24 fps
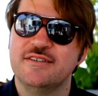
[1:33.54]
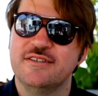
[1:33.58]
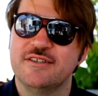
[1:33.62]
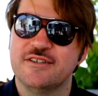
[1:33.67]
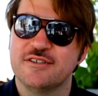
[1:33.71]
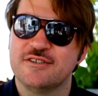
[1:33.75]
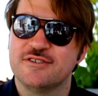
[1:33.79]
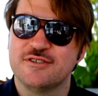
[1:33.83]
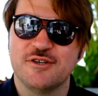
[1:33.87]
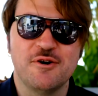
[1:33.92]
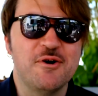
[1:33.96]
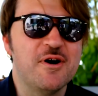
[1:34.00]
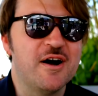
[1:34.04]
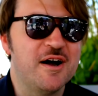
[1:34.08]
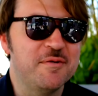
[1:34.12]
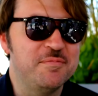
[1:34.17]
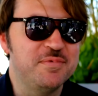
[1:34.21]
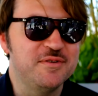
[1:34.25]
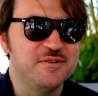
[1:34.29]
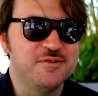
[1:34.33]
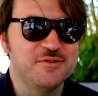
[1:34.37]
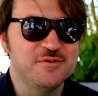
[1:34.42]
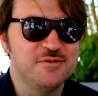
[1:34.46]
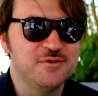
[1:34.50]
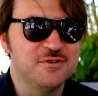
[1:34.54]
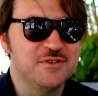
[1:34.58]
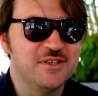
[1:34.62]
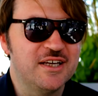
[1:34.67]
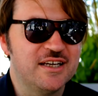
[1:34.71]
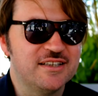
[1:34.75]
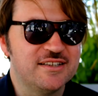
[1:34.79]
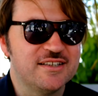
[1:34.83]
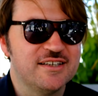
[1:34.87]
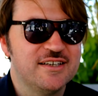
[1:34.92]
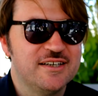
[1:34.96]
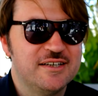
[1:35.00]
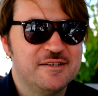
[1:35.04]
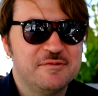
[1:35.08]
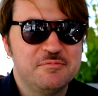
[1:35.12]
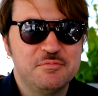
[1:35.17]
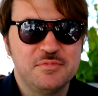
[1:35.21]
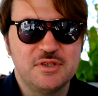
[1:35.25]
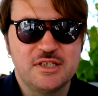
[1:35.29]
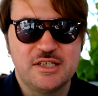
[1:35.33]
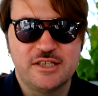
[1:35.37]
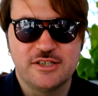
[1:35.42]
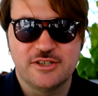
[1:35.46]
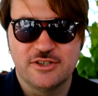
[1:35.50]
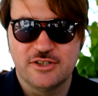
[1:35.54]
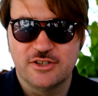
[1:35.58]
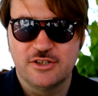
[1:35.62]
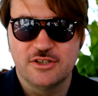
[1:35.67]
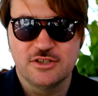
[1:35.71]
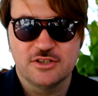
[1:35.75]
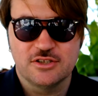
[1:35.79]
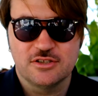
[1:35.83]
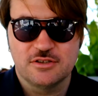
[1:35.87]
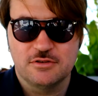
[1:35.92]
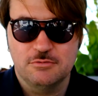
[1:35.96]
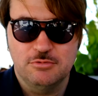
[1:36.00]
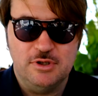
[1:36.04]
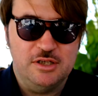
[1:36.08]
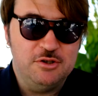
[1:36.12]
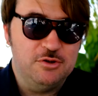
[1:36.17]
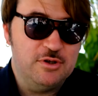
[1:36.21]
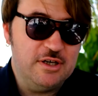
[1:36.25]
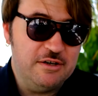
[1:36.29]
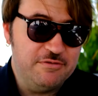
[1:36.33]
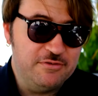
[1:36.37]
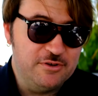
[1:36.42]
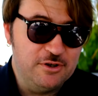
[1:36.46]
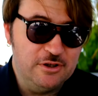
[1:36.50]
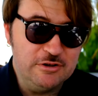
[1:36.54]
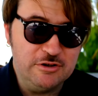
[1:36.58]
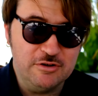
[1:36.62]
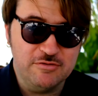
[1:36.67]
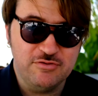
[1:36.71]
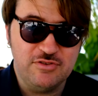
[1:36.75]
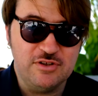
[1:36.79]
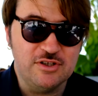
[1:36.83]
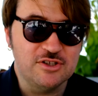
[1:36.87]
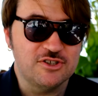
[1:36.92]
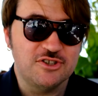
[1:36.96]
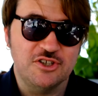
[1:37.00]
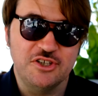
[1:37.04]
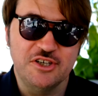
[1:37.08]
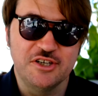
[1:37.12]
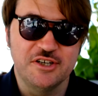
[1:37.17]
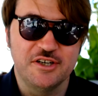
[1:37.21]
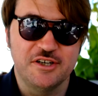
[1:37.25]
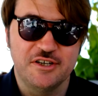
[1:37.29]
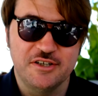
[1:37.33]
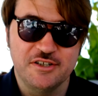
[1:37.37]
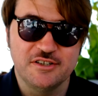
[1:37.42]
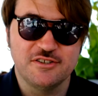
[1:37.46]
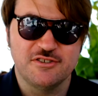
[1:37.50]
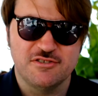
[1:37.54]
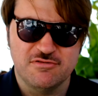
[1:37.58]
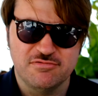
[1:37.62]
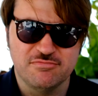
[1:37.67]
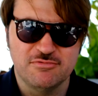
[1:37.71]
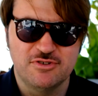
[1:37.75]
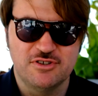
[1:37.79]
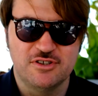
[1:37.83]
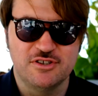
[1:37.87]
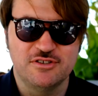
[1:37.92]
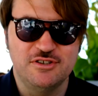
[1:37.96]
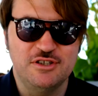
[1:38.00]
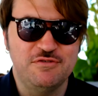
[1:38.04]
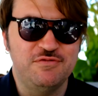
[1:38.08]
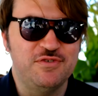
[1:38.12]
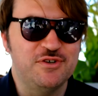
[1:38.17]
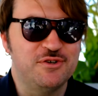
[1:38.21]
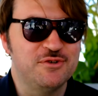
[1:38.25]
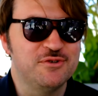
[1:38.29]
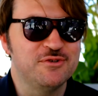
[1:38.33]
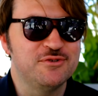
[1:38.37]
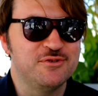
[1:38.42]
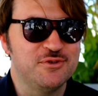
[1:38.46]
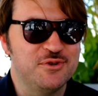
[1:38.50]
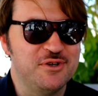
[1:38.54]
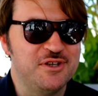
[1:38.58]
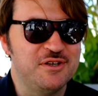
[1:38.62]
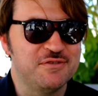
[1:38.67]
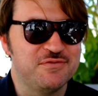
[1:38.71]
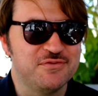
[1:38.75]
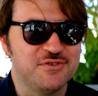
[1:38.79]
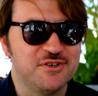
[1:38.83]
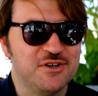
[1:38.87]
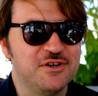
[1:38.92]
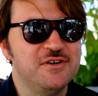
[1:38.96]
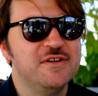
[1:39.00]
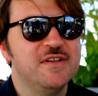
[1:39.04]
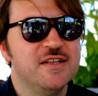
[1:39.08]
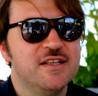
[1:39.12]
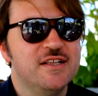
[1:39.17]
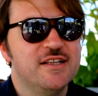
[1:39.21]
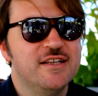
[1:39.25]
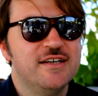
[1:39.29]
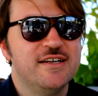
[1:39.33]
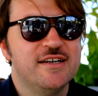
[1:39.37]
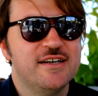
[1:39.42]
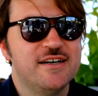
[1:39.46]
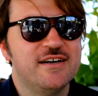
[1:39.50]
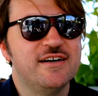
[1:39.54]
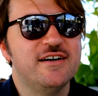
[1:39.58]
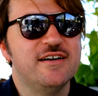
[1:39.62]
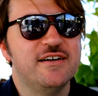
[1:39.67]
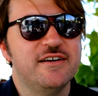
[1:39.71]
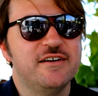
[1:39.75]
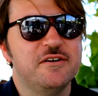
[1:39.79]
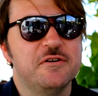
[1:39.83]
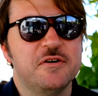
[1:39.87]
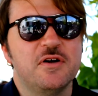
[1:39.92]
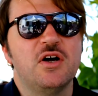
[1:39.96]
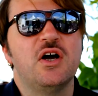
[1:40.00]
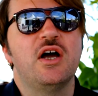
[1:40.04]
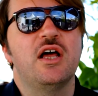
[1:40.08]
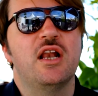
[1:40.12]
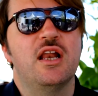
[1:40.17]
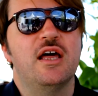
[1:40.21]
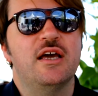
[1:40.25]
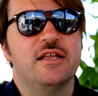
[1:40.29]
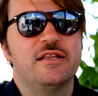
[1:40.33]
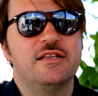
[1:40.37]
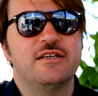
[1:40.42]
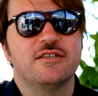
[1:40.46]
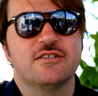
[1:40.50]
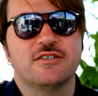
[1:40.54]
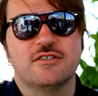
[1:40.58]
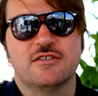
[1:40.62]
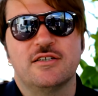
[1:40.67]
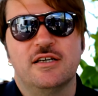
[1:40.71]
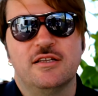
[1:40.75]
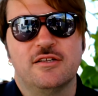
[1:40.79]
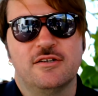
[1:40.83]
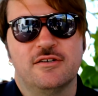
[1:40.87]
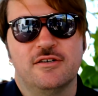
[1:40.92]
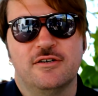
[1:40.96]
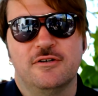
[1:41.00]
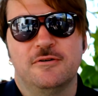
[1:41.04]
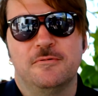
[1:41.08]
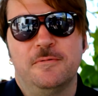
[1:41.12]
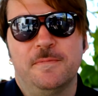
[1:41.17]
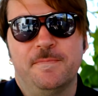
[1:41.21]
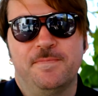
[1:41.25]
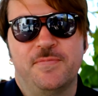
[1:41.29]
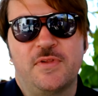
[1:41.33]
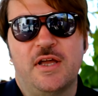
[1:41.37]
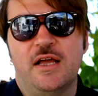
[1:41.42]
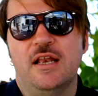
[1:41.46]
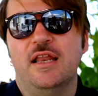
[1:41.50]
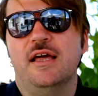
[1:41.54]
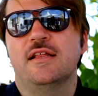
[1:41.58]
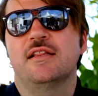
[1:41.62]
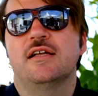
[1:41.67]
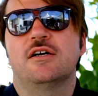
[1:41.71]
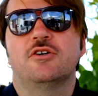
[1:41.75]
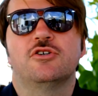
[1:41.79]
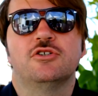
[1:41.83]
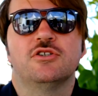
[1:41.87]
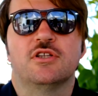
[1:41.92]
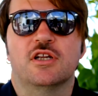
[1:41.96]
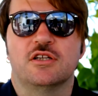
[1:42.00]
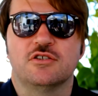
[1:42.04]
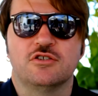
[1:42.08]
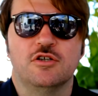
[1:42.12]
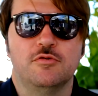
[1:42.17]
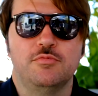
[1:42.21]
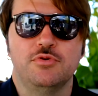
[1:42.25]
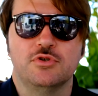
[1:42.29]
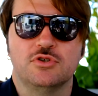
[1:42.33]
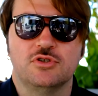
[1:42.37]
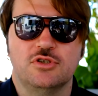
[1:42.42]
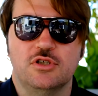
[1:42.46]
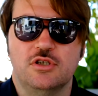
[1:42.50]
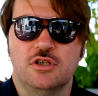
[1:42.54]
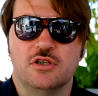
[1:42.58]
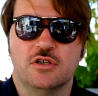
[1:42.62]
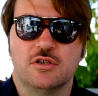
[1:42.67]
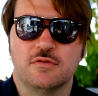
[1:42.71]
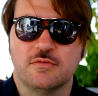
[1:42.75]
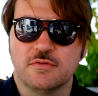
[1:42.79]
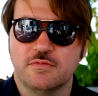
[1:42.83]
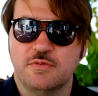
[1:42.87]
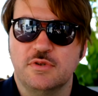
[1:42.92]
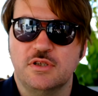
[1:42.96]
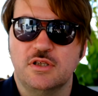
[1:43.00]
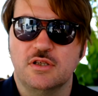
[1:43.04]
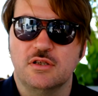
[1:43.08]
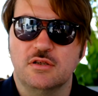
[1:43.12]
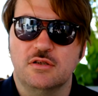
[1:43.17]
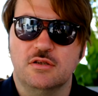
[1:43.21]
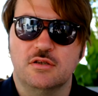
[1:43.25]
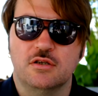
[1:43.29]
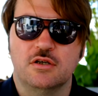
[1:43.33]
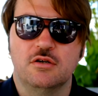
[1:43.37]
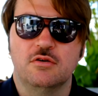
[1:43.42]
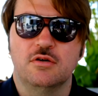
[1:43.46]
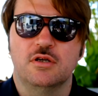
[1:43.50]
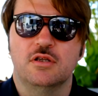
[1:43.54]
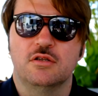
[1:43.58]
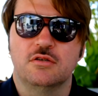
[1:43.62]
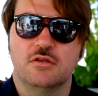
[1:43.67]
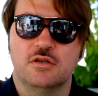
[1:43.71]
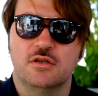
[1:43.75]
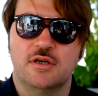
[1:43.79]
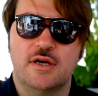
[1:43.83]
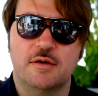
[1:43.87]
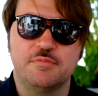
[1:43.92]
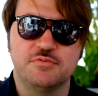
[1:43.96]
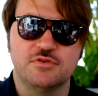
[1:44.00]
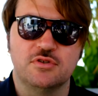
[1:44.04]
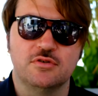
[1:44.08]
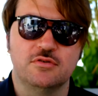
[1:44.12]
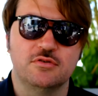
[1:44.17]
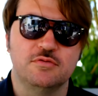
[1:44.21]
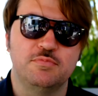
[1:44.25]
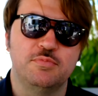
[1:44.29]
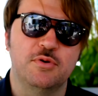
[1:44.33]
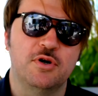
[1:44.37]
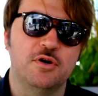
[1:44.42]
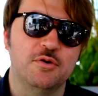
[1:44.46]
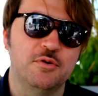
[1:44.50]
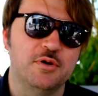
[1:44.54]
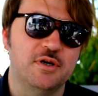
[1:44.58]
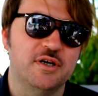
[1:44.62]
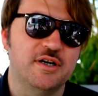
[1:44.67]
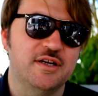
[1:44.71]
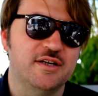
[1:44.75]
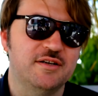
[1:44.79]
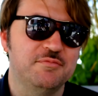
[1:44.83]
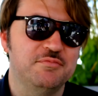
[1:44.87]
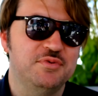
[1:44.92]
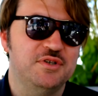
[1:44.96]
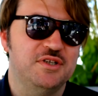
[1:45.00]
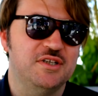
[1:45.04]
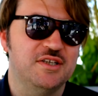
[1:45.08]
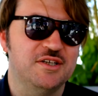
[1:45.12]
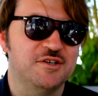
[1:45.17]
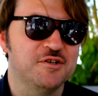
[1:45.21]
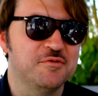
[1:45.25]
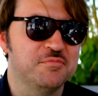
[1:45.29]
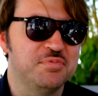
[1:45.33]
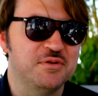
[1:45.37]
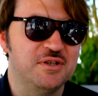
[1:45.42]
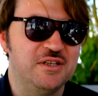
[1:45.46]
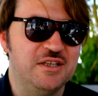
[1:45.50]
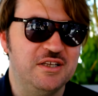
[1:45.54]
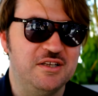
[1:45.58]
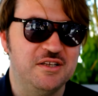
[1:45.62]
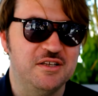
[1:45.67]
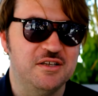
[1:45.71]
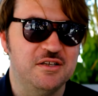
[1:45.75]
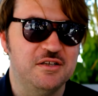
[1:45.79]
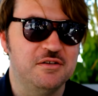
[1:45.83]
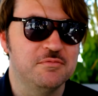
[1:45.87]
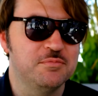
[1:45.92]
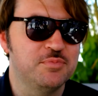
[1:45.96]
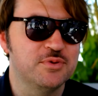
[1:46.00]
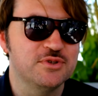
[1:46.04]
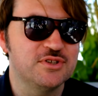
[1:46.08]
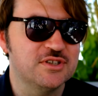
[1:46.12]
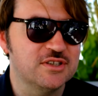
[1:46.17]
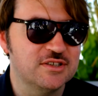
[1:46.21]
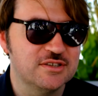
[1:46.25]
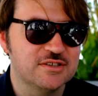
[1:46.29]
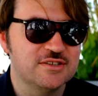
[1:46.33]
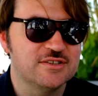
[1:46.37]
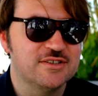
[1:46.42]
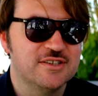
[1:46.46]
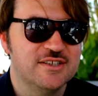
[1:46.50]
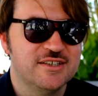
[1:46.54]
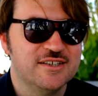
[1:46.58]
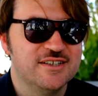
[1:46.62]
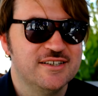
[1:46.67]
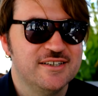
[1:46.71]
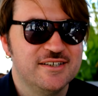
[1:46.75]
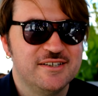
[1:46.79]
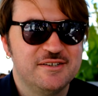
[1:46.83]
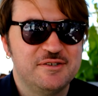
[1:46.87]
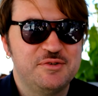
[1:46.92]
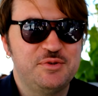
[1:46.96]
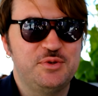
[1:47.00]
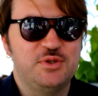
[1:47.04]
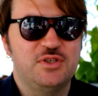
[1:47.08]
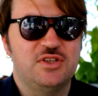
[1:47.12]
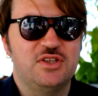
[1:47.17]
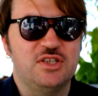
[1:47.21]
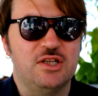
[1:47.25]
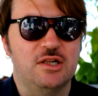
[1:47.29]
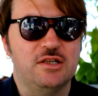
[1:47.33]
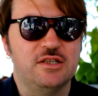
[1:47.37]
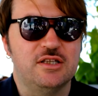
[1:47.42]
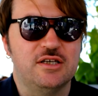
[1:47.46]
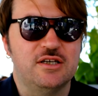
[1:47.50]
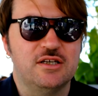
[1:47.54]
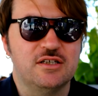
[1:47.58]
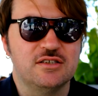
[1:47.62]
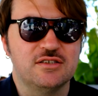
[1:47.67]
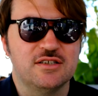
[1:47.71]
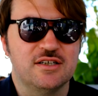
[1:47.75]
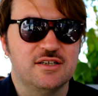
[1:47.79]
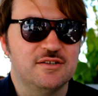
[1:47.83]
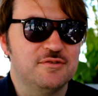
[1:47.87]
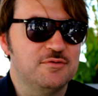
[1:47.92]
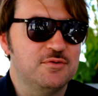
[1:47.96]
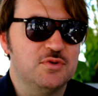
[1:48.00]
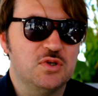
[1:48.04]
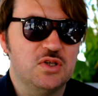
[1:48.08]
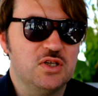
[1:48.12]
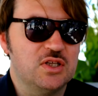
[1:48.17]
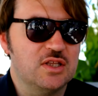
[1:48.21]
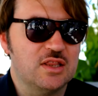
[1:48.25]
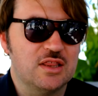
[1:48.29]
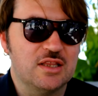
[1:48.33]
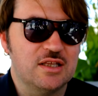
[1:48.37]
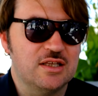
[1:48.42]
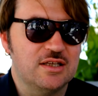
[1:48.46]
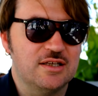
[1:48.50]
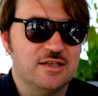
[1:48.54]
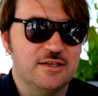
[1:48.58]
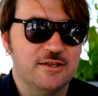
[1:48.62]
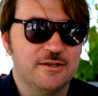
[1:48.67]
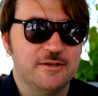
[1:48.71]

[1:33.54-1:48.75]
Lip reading: happy to do that. Because when you have a lot of things here, it's more difficult to live, no? And I like this. I don't know. I like the contrast, obviously, of being, you know, in absolute power and being completely impotent with illness and with